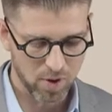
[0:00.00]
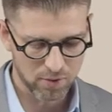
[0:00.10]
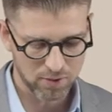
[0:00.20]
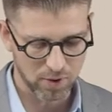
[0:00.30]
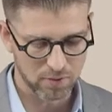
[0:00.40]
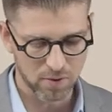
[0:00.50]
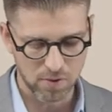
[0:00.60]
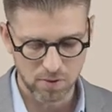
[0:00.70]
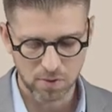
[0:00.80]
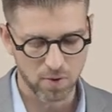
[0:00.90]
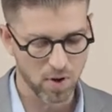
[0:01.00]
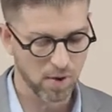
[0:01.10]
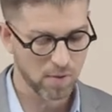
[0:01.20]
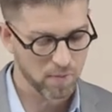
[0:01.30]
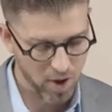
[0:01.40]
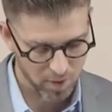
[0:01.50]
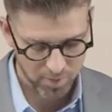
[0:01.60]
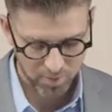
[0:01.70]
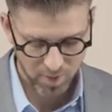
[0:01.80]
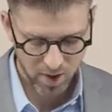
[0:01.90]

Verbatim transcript: also to you who are in Rome.